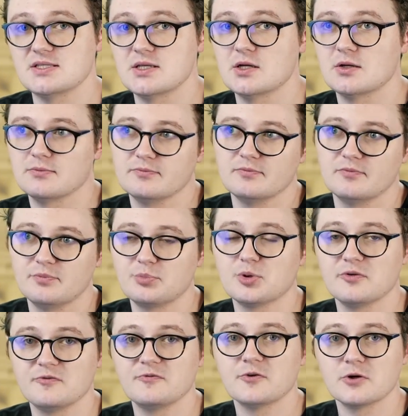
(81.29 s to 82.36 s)
their
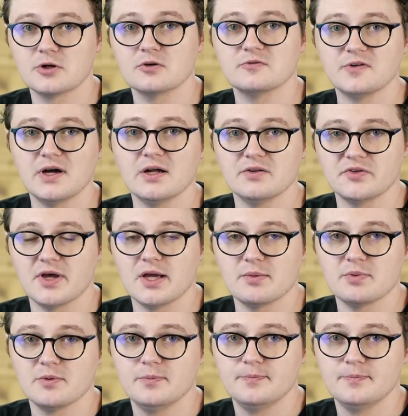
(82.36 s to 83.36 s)
preferred file type.